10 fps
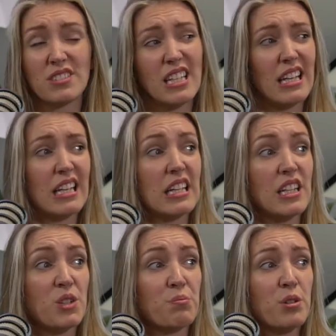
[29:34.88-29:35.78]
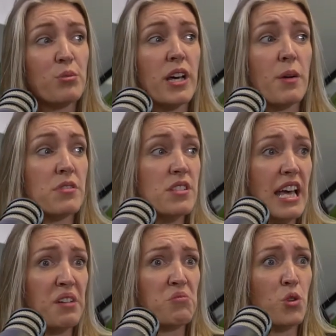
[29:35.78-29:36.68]
Technically, you could pull me up and
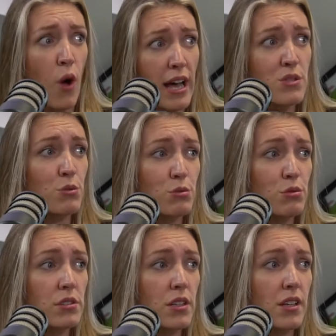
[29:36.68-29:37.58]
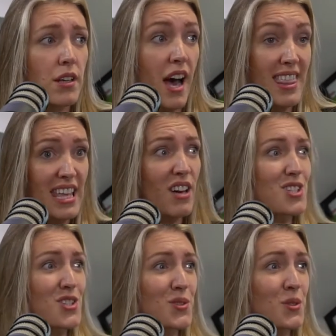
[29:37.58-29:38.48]
say, Not at all. Mm. I think I
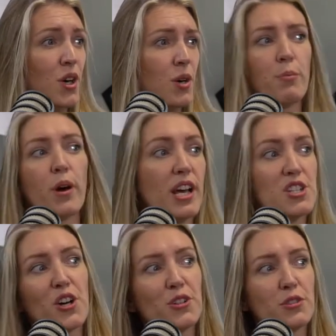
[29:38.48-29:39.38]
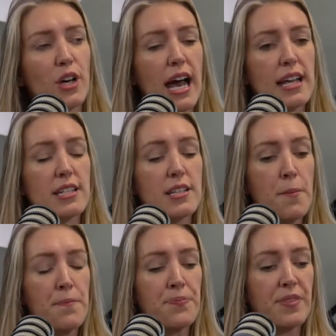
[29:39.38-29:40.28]
do, mm. but I don't. And
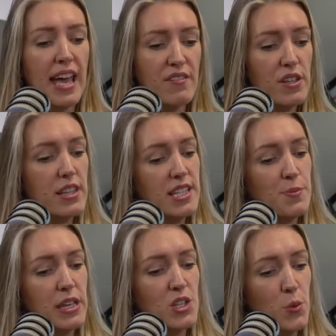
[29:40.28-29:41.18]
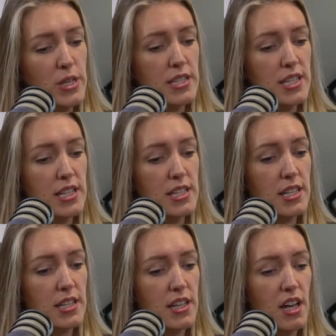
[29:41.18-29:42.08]
everything's being twisted
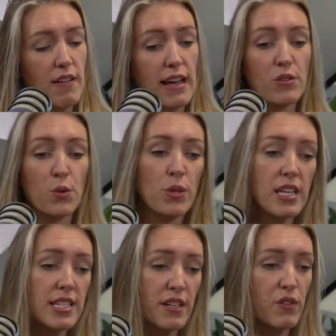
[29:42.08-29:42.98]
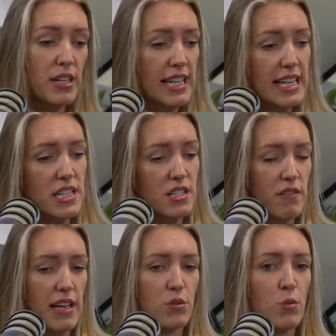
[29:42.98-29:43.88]
around all these different leaders
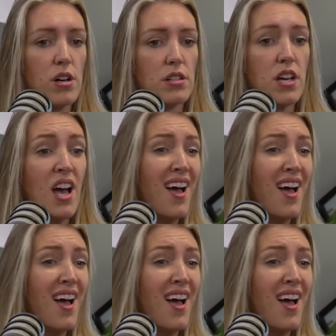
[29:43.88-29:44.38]
around the world.